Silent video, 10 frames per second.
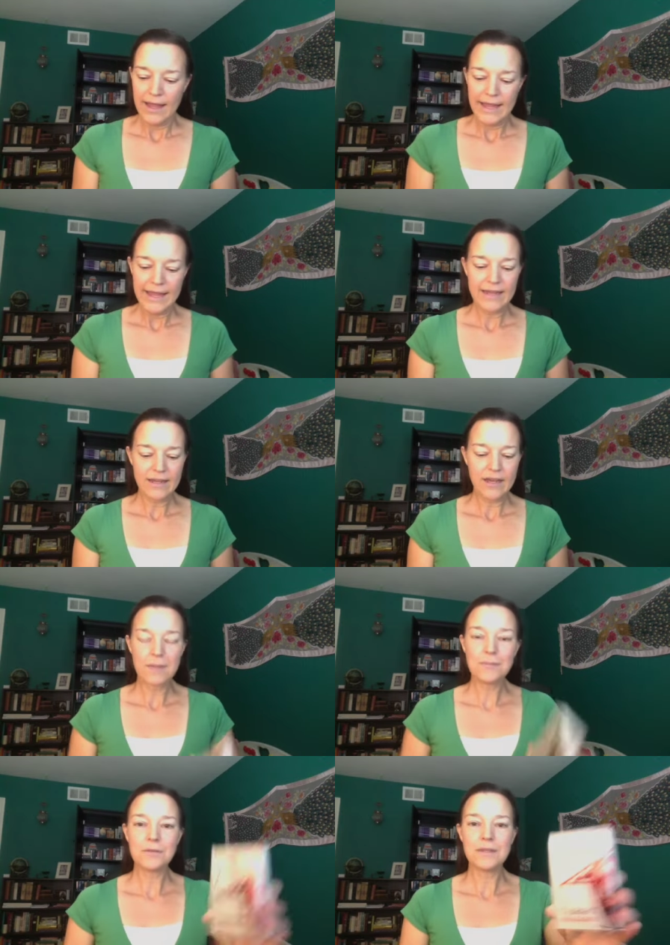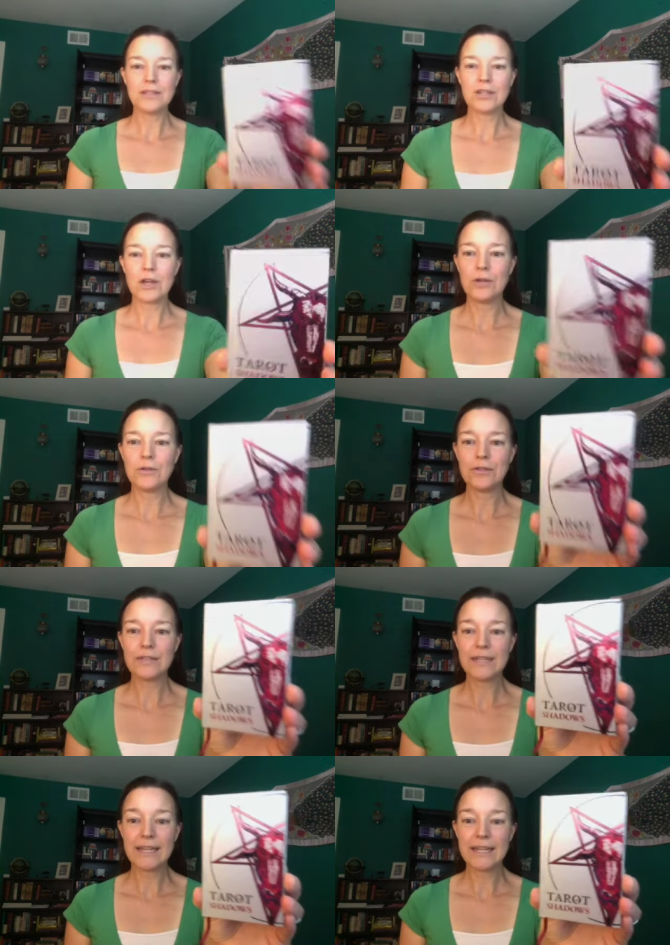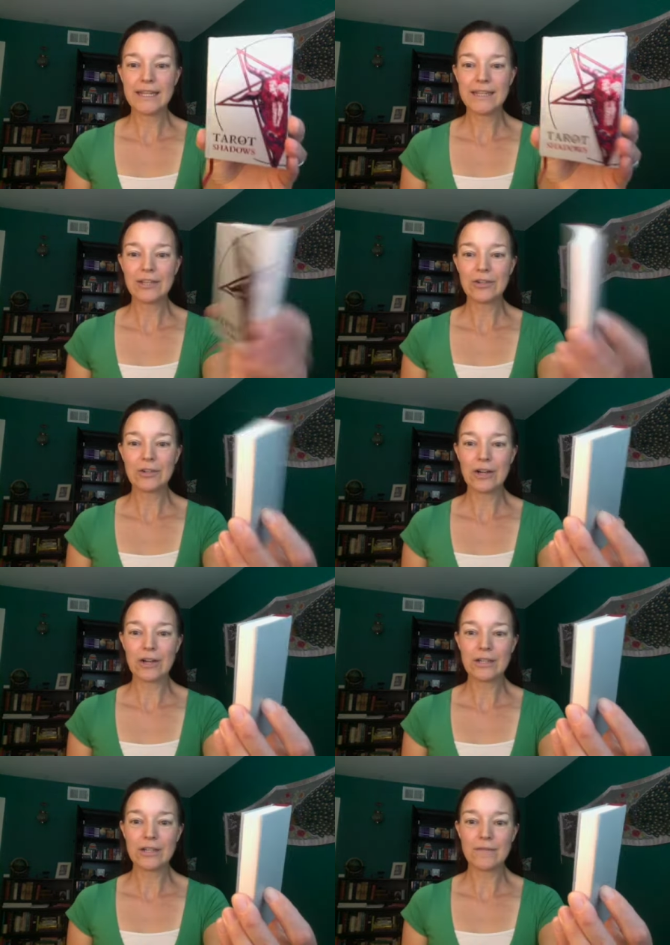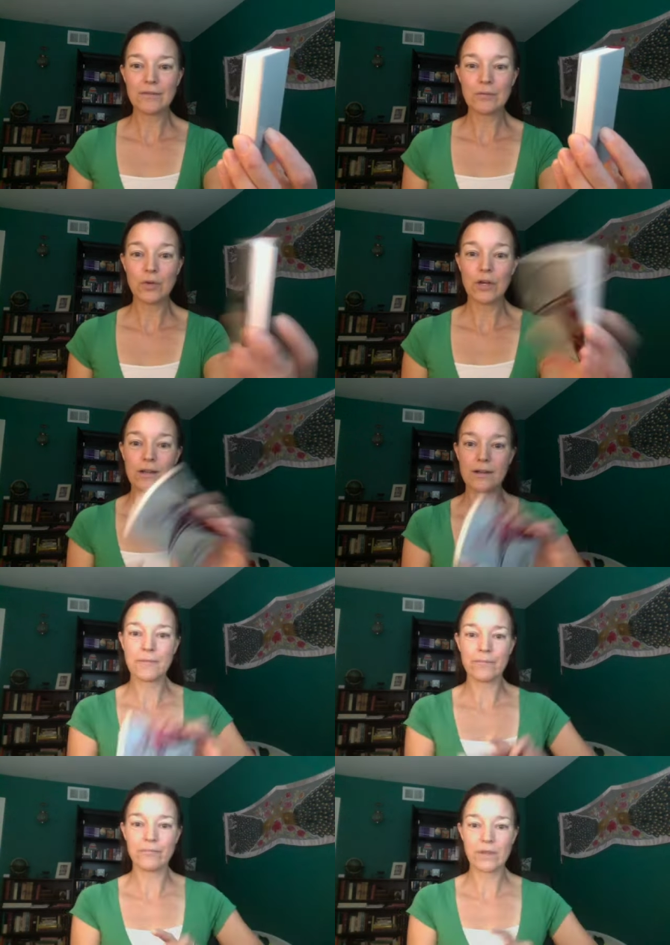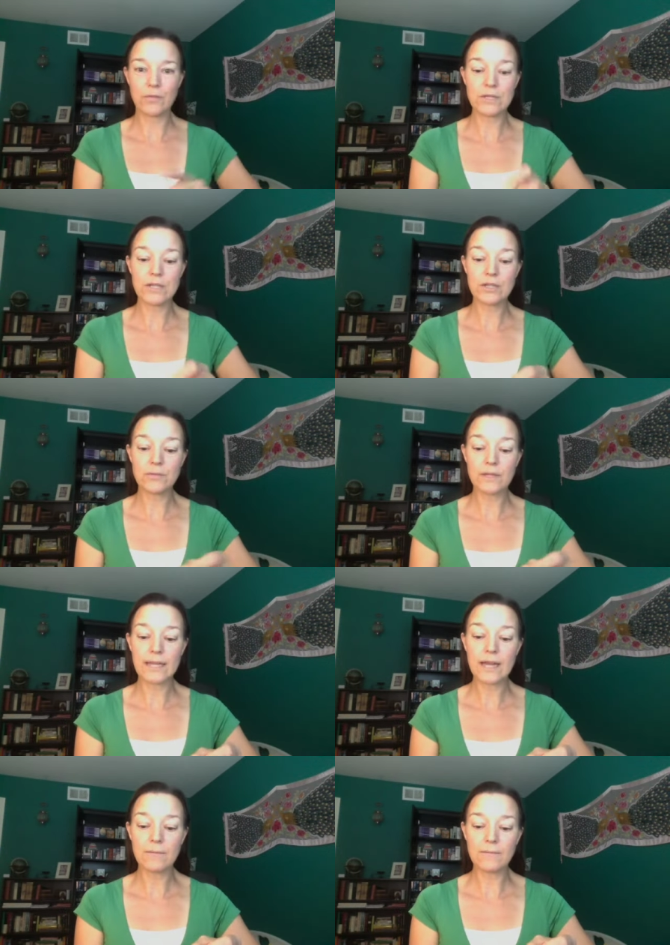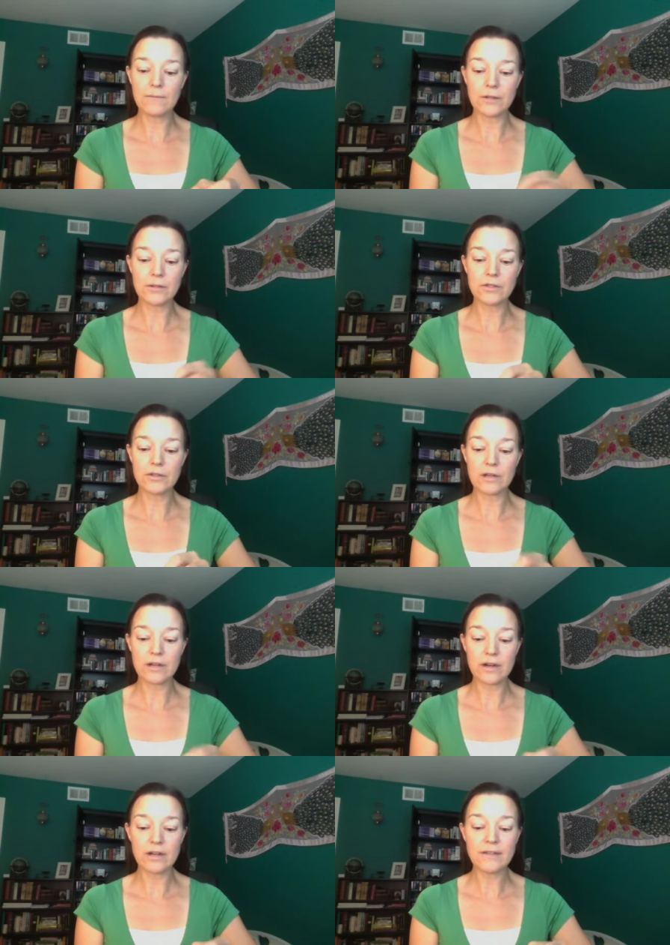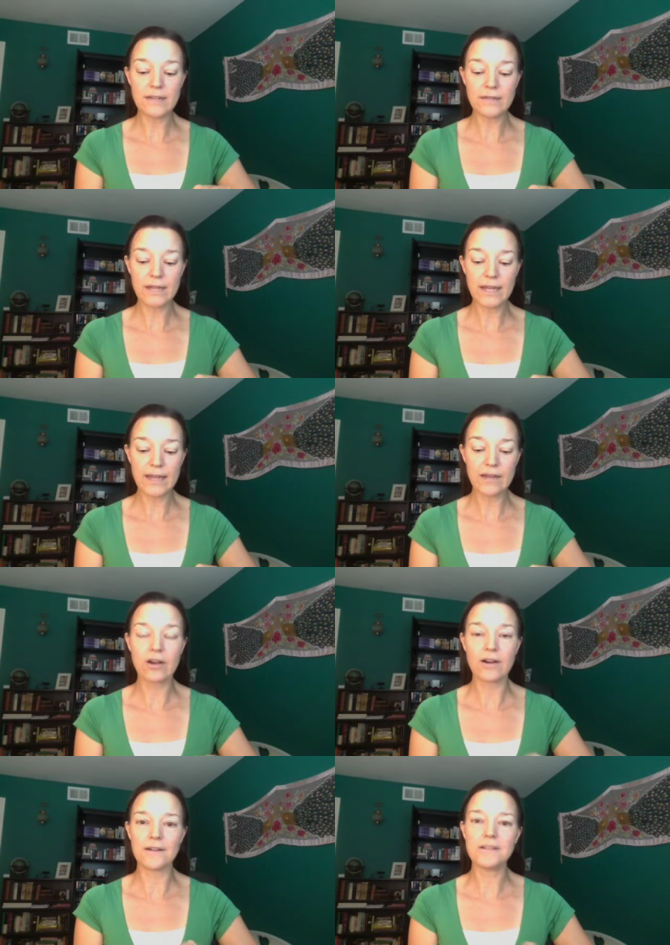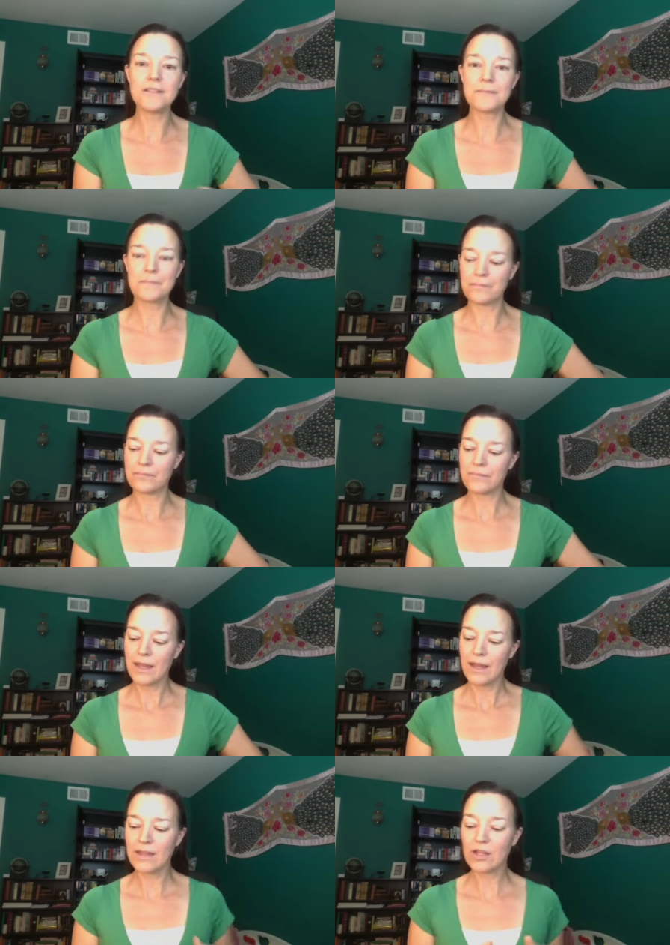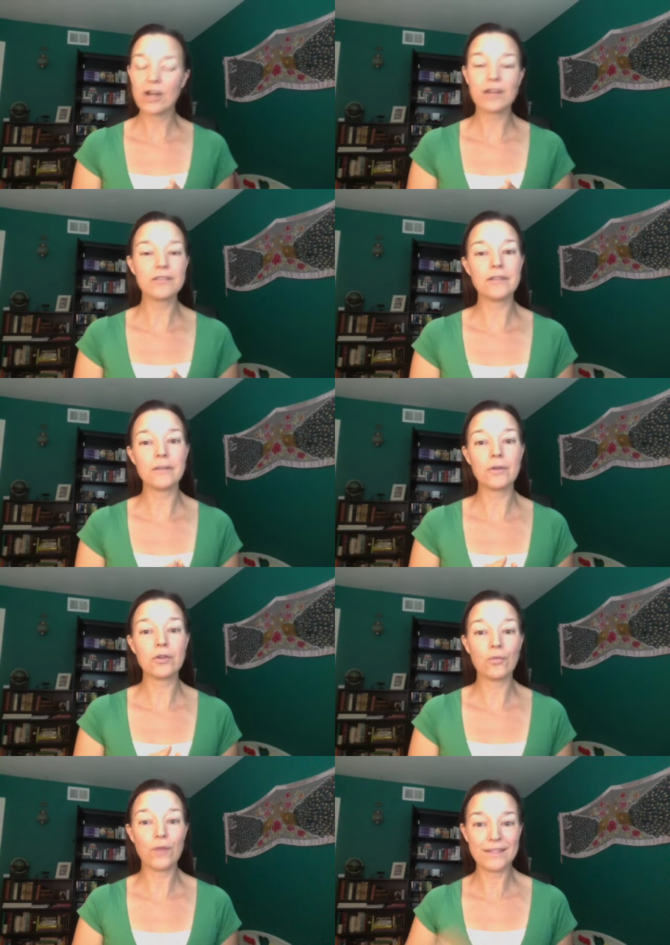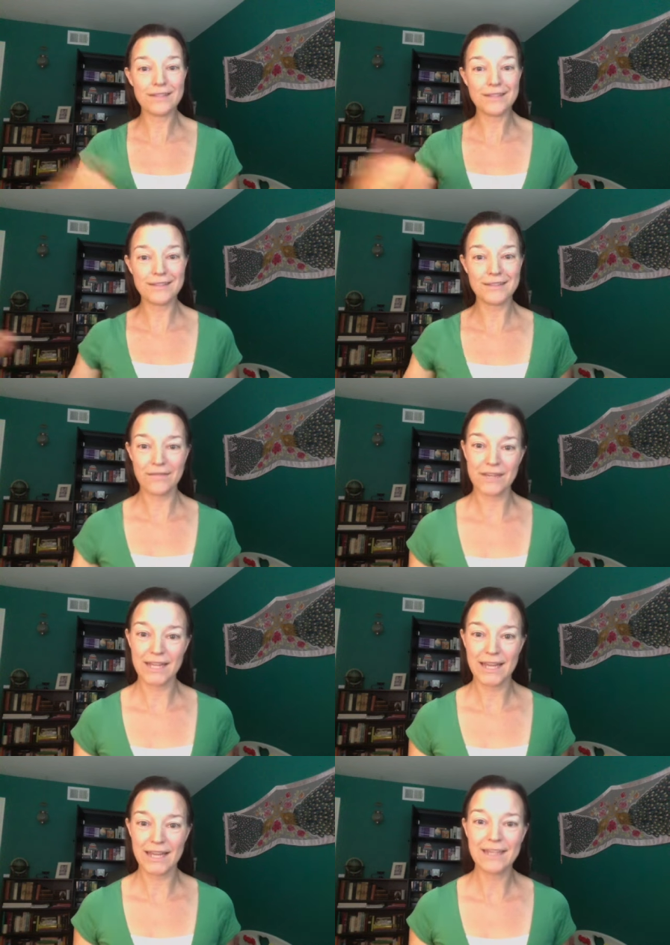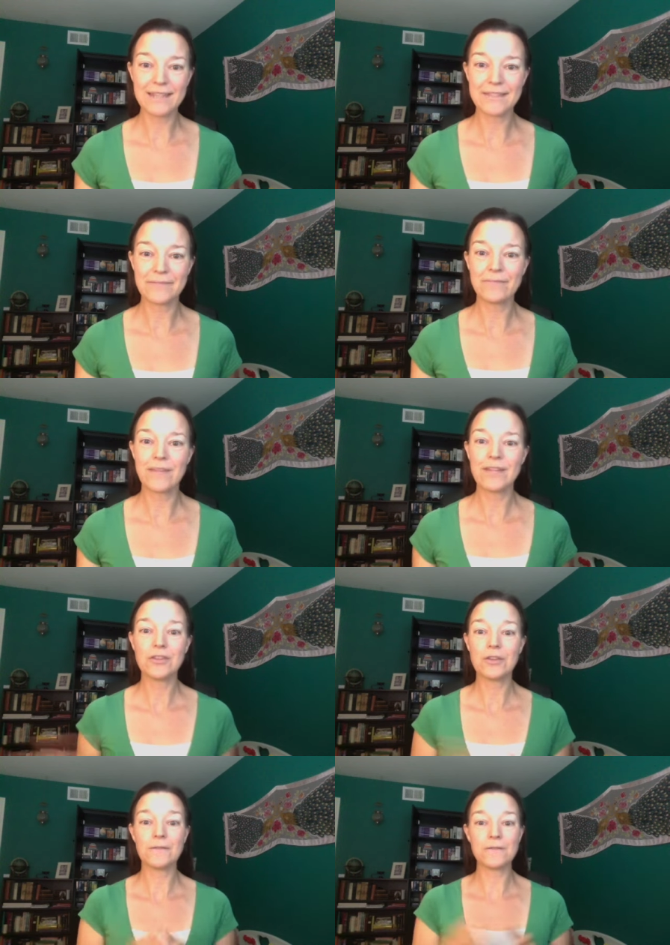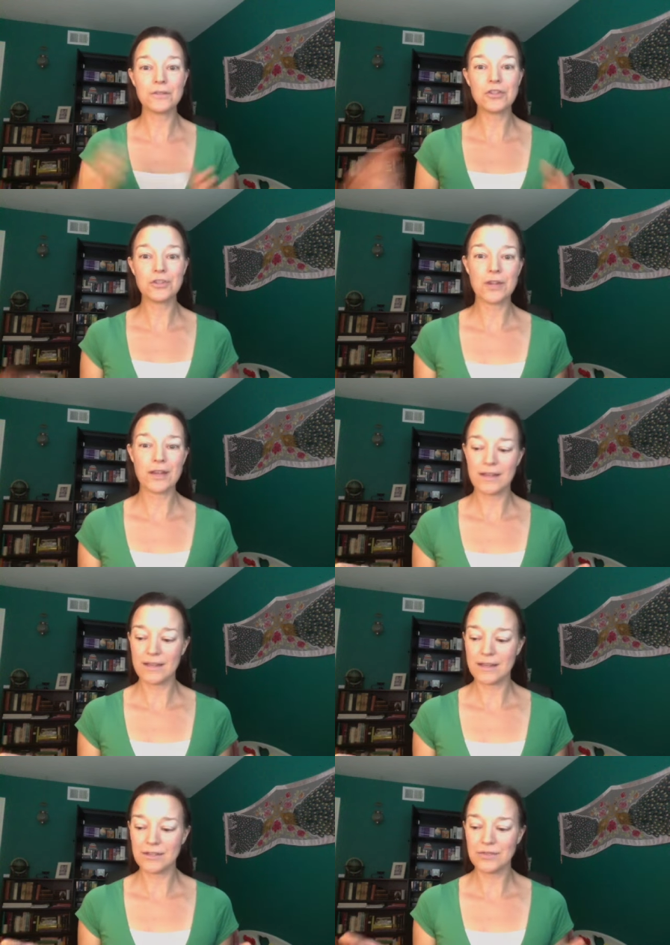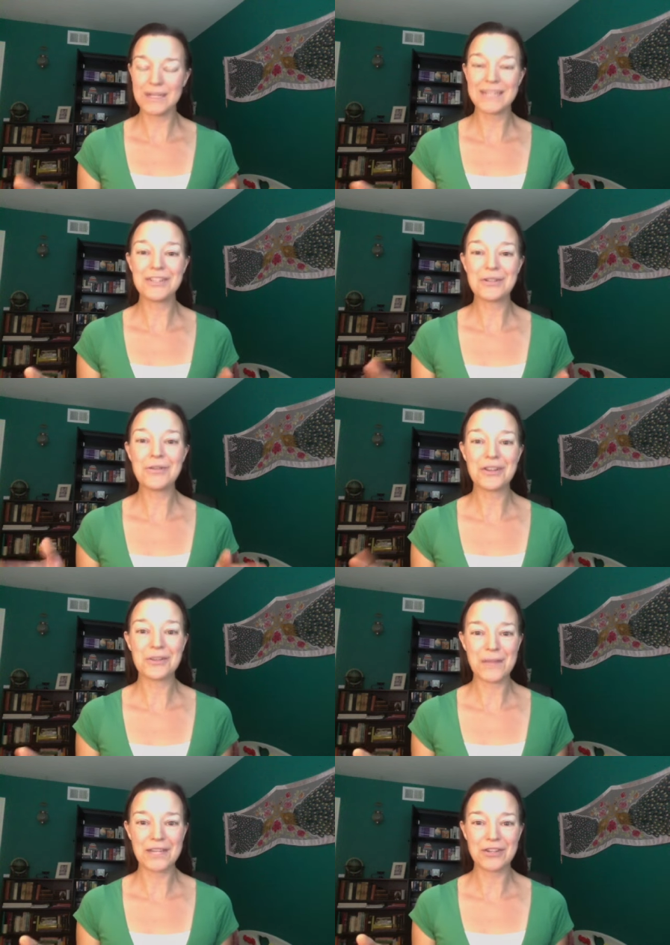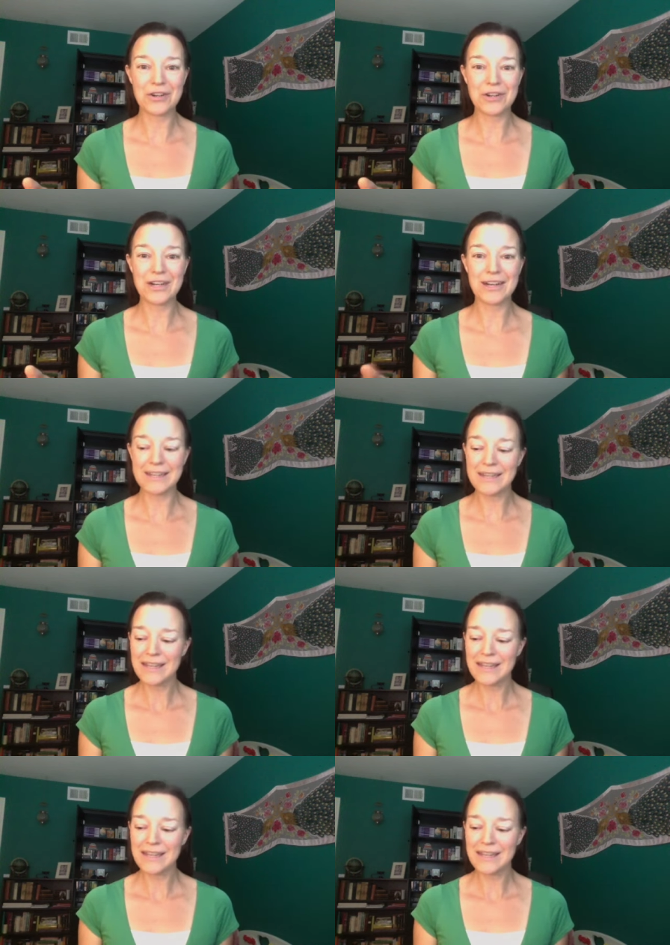it comes with its own teeny little hardcover book, which is really helpful. So there are 78 cards, and the cards are numbered 1 to 78. So the first uh, 22 are the major arcana,